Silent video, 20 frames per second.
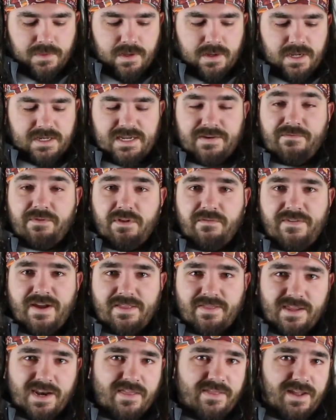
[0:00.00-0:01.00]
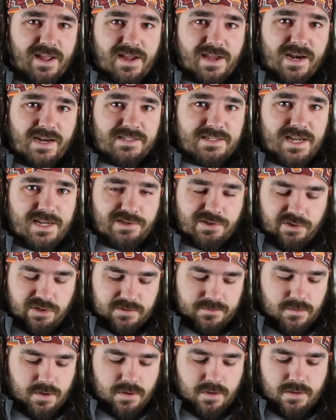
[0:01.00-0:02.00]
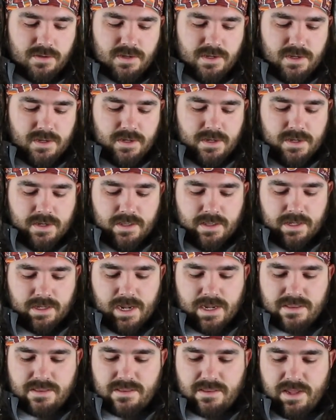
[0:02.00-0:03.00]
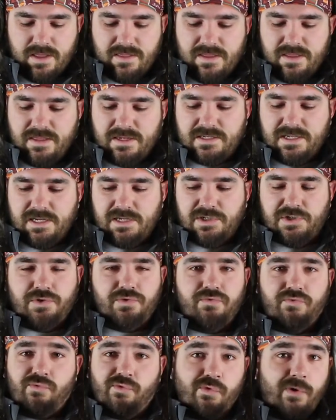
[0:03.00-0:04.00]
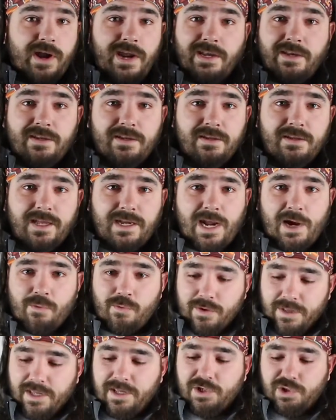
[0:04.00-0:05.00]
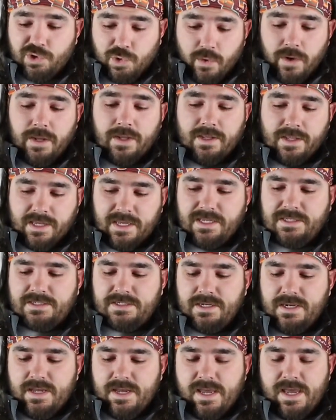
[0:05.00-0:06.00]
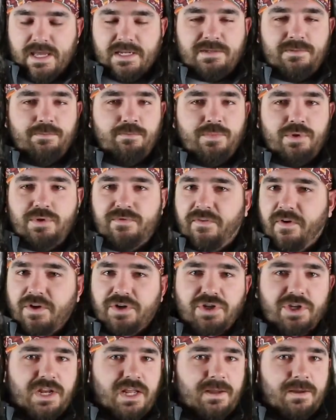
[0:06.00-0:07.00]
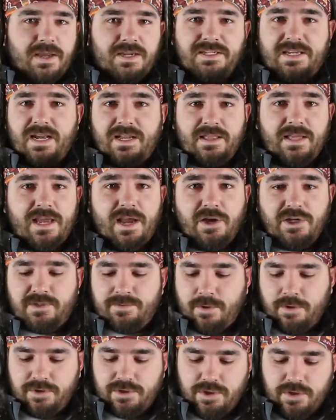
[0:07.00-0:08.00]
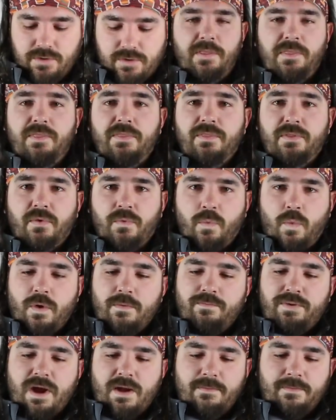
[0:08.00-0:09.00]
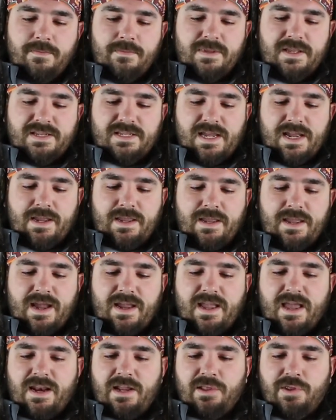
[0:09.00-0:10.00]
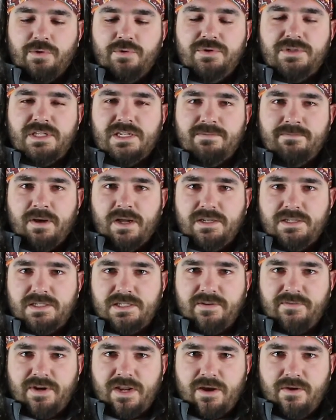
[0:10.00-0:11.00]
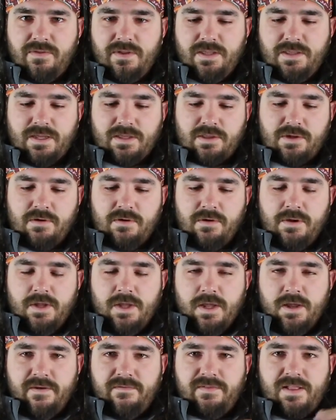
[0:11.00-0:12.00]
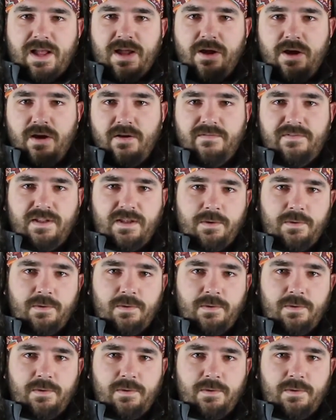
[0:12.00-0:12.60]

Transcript: except for the fact that I think I got a size too small, I think this thing's great. I really enjoy it. It's functioning exactly how it's supposed to. The one problem is I kind of lose these buttons every now and then. They'll fly off.